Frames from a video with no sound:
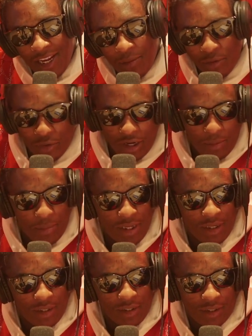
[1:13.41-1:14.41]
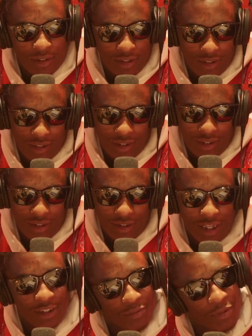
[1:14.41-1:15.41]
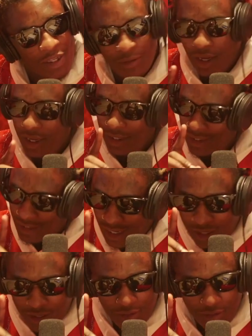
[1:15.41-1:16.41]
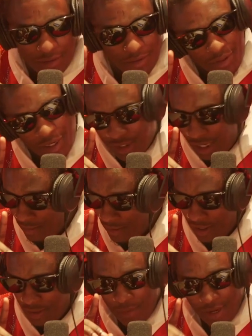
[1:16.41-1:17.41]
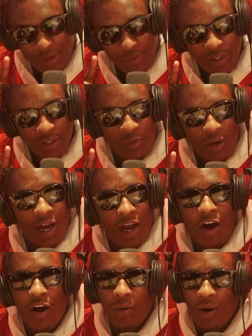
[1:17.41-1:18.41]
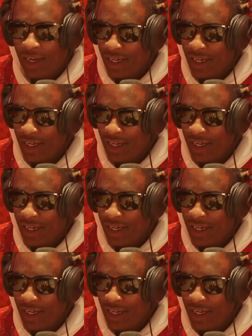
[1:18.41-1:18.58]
In 2016, a Texas company filed a lawsuit against him for not performing in a concert.